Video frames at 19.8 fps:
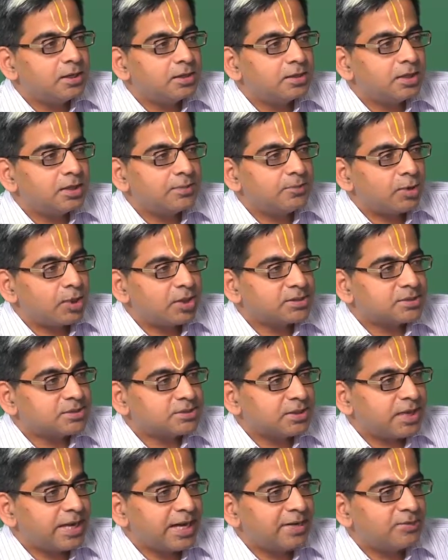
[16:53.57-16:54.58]
that,
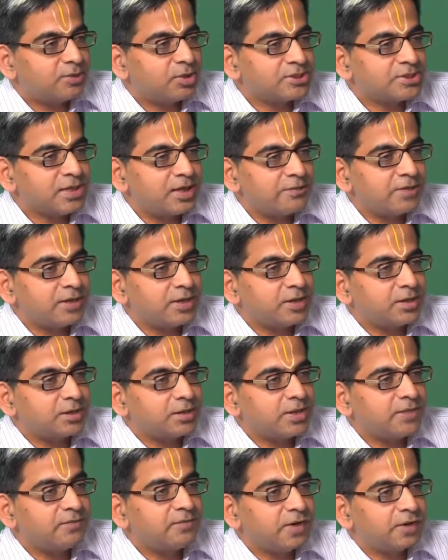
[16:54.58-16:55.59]
boss, I was never
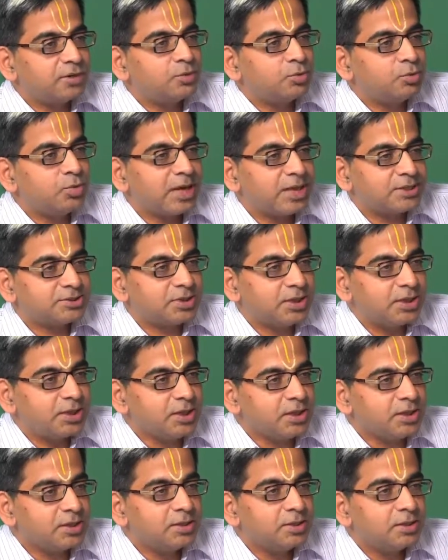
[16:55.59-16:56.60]
the one who
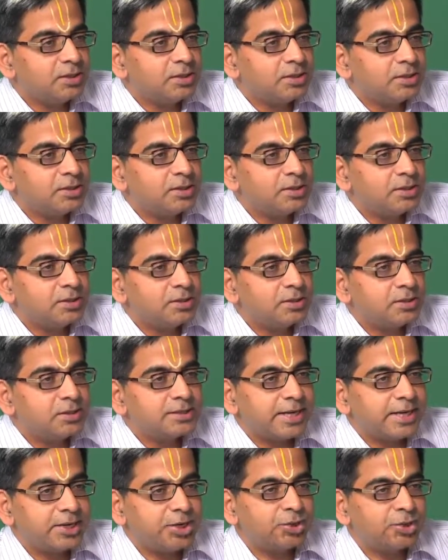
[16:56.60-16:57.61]
actually
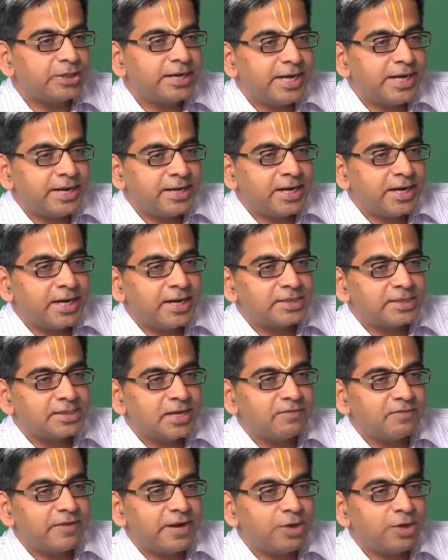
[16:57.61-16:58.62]
sent you the data
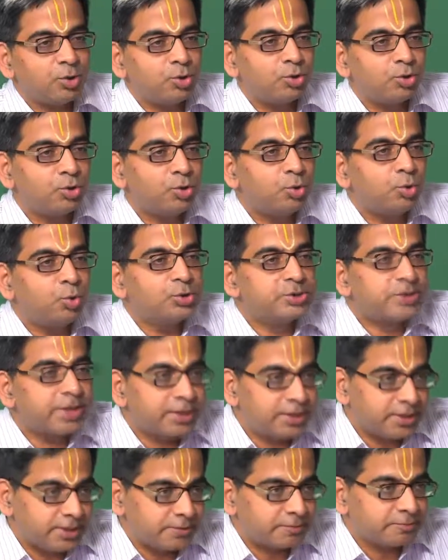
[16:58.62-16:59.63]
itself, I do not know who
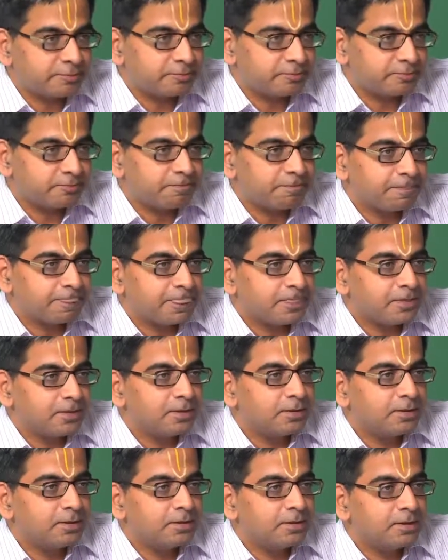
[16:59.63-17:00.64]
sent it,
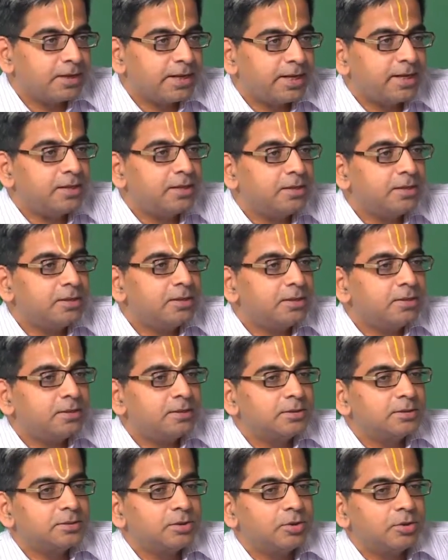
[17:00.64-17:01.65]
right.
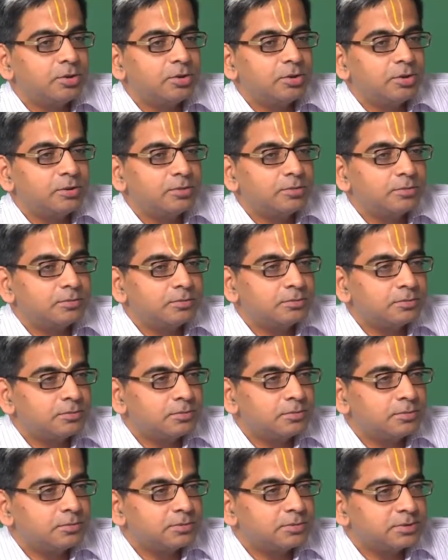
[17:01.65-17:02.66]
So,
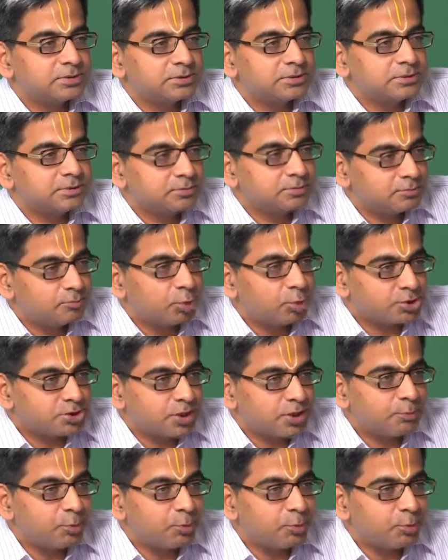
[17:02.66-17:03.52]
most of the